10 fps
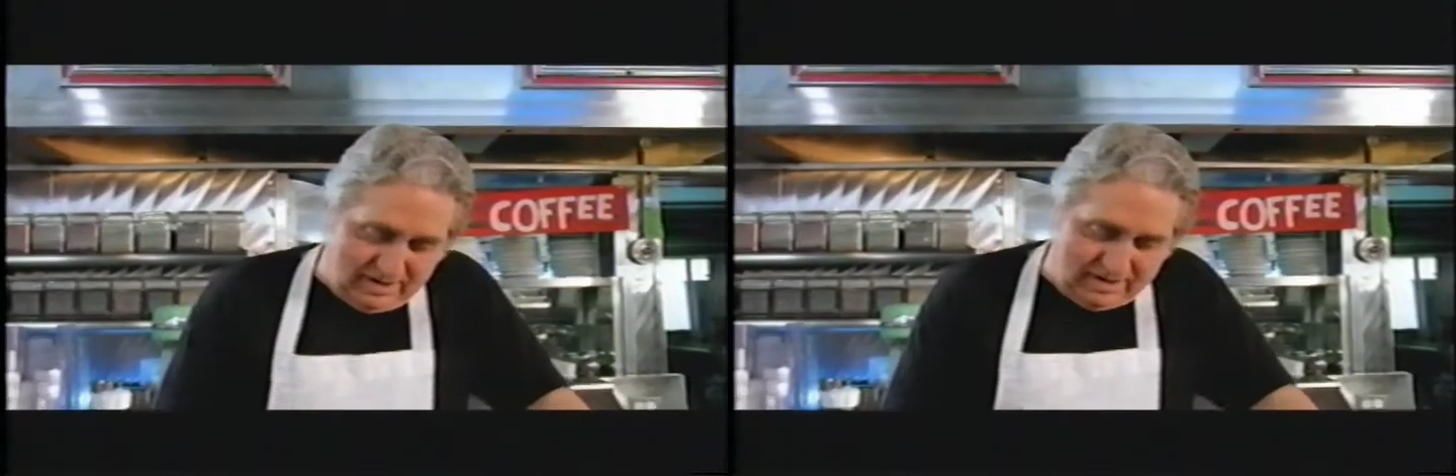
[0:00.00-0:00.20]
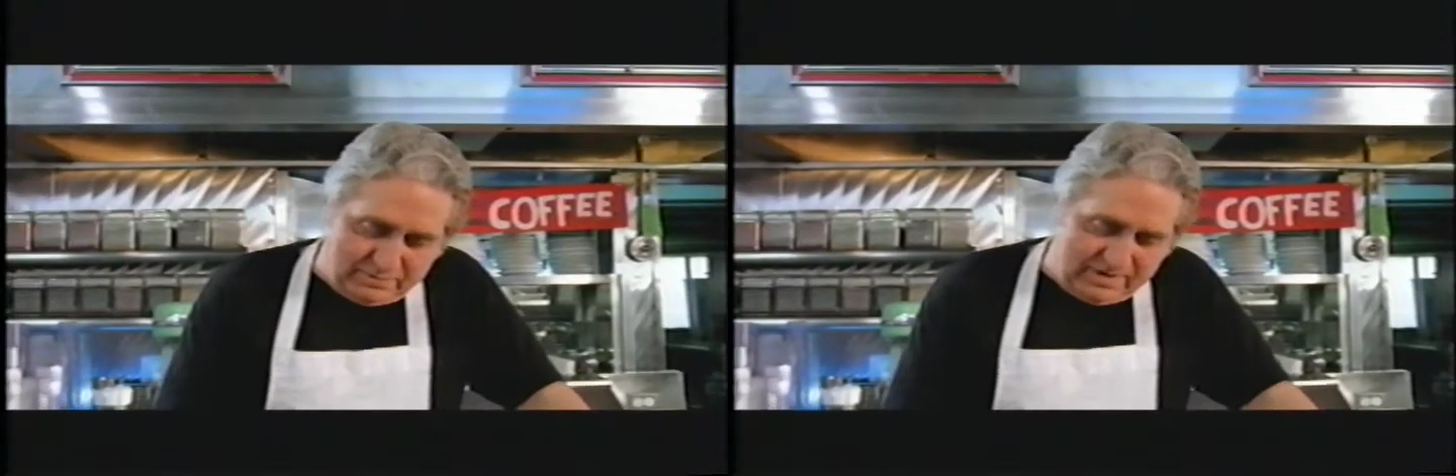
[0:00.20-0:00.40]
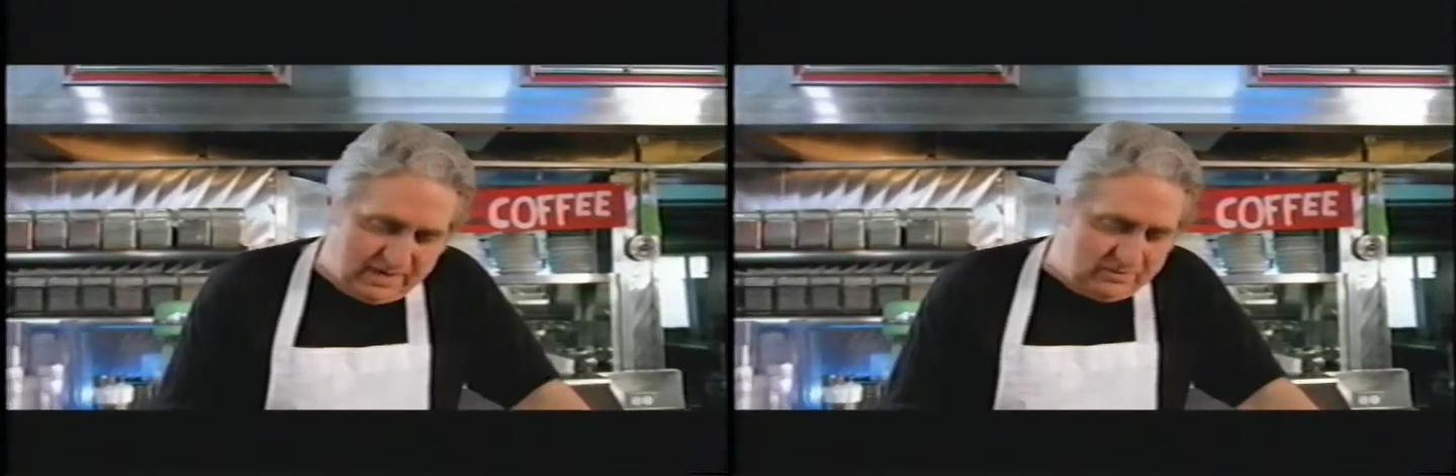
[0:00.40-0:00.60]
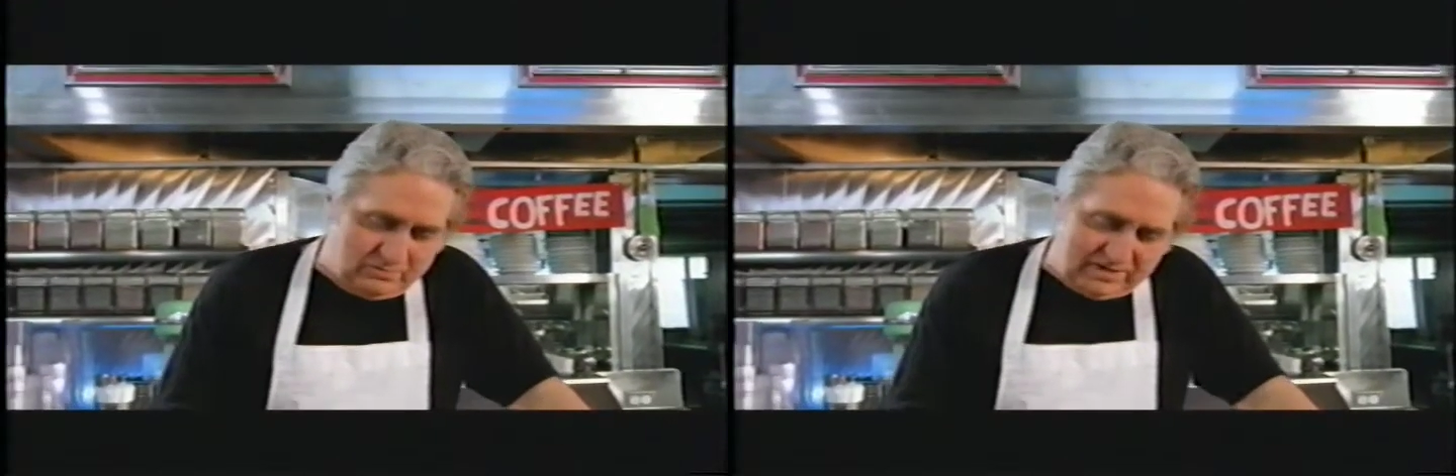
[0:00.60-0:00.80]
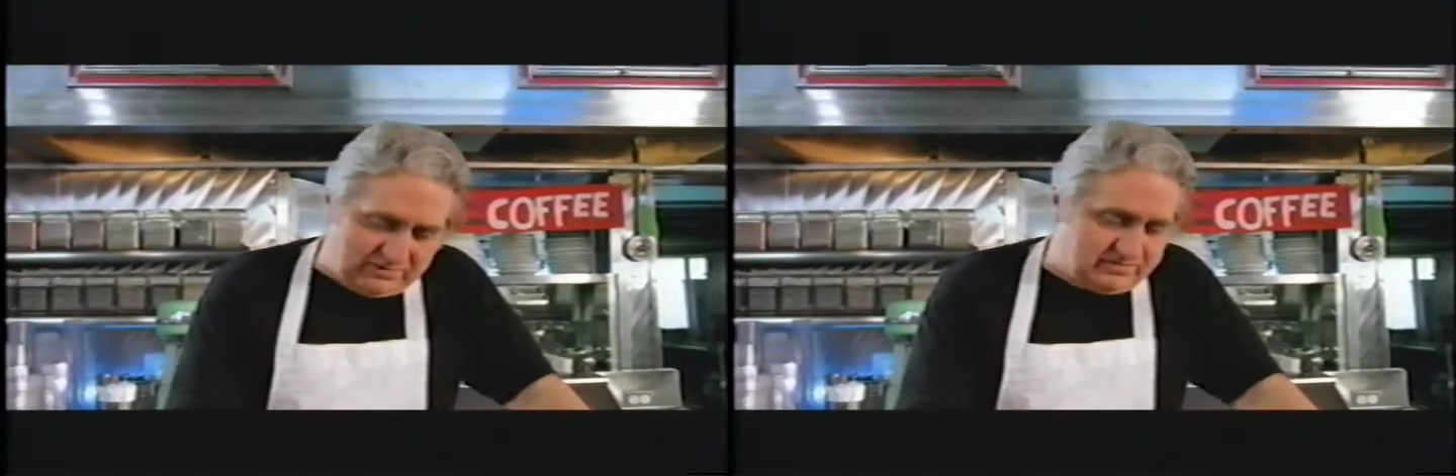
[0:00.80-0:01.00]
I've been in
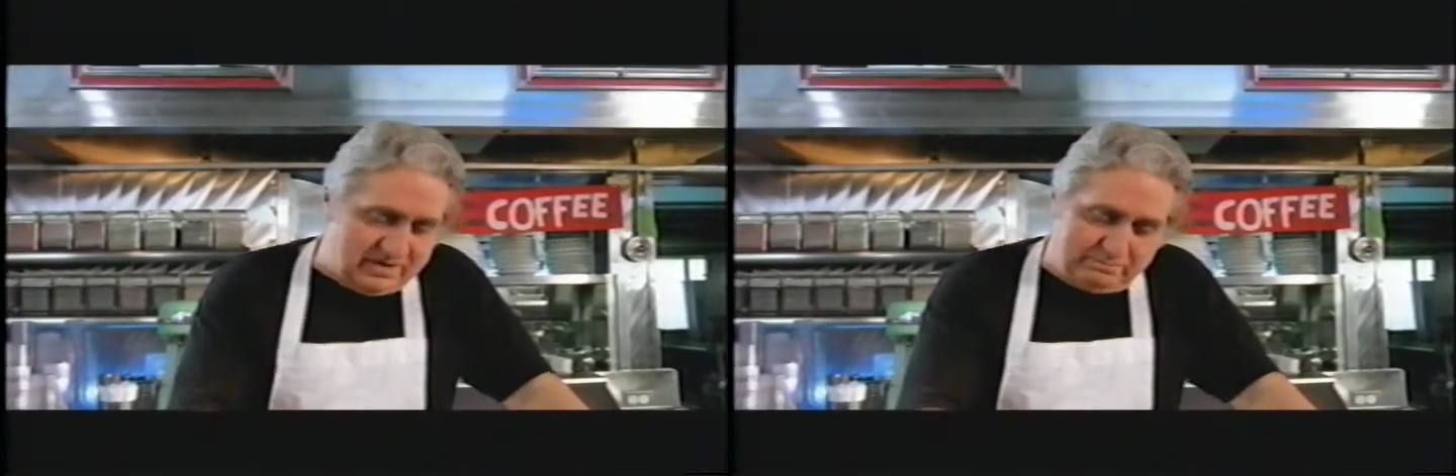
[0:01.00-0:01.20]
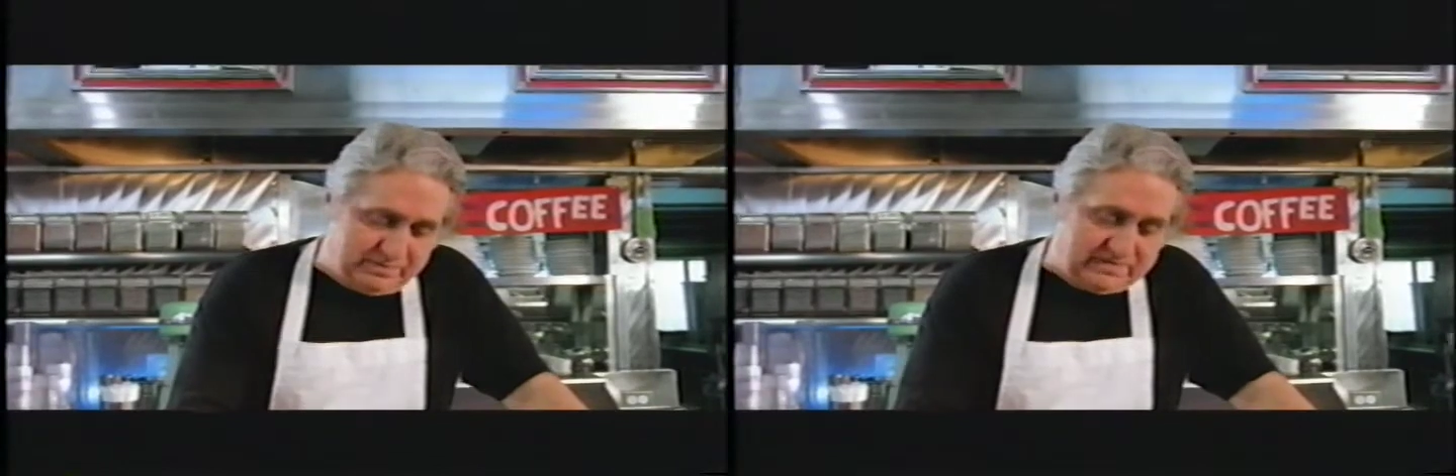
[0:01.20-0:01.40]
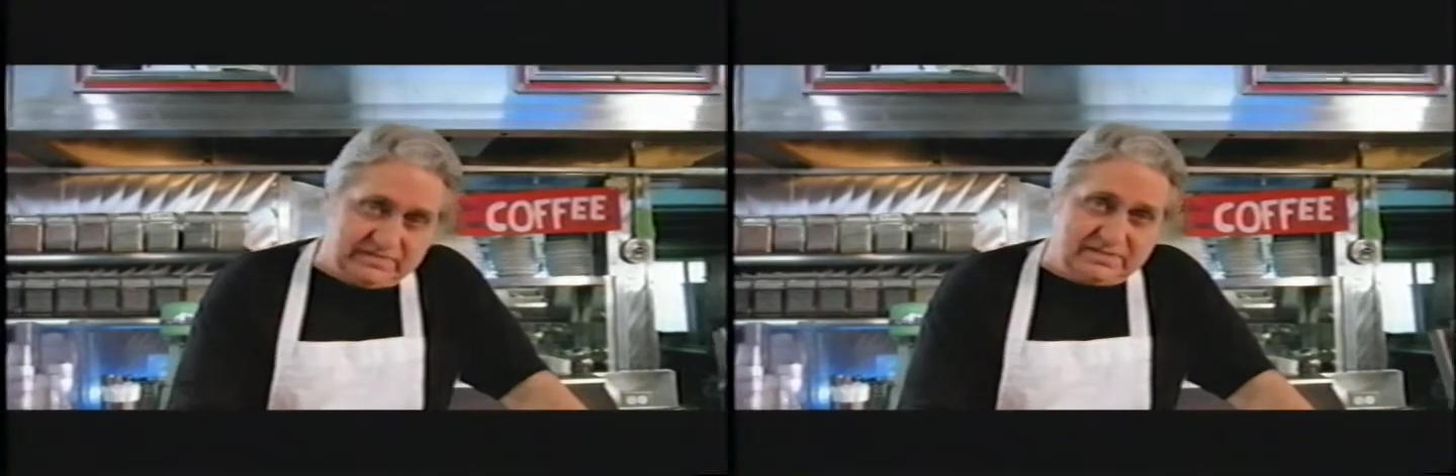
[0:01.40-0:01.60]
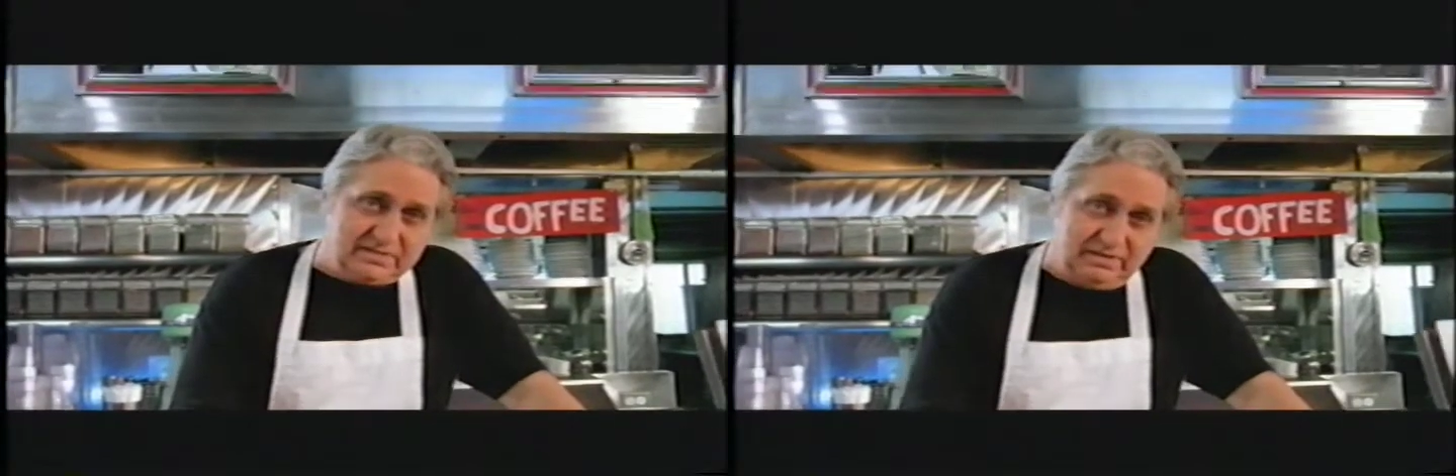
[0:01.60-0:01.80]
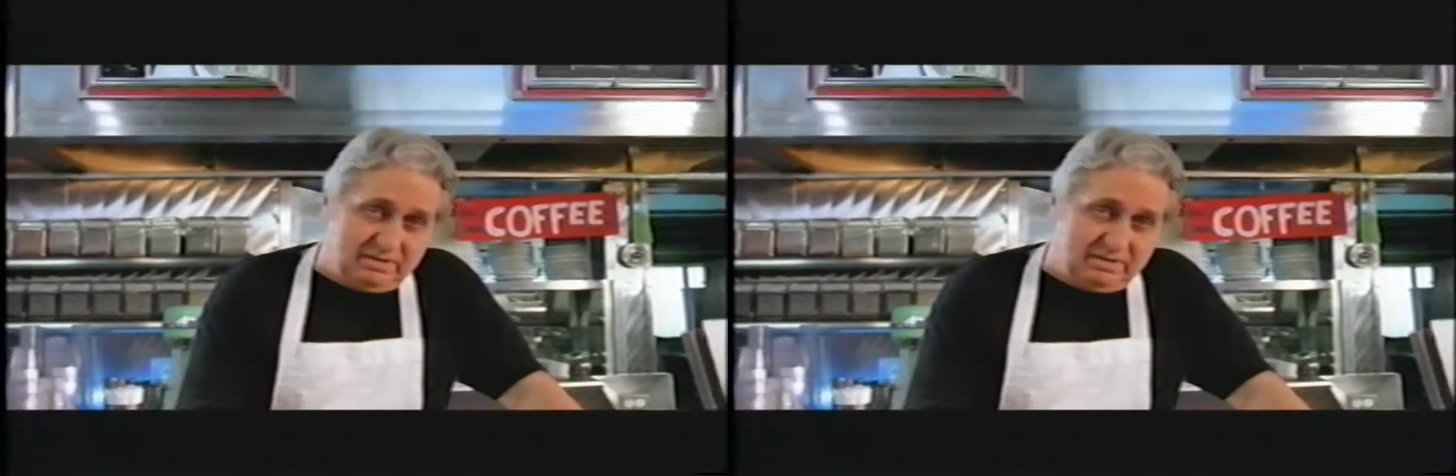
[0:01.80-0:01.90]
the restaurant business a